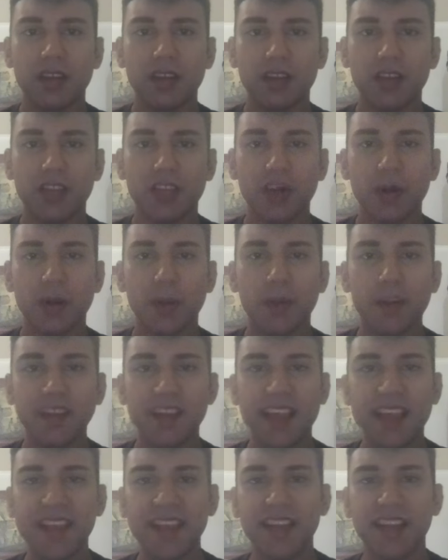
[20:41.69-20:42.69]
So they will
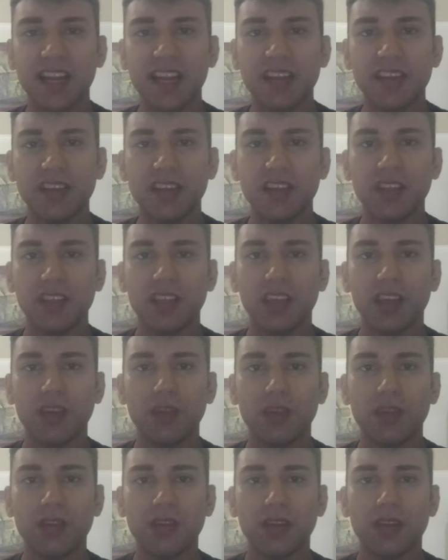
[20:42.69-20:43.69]
pretend to listen to
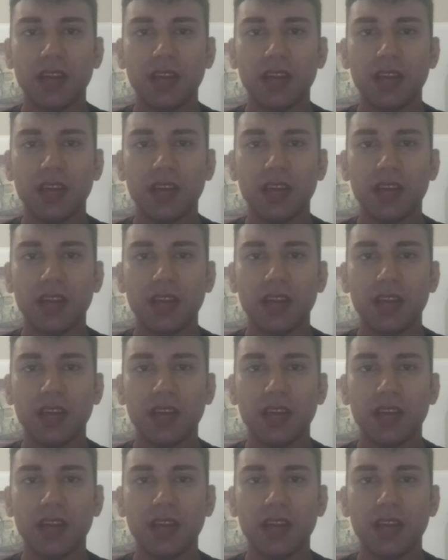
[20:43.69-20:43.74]
you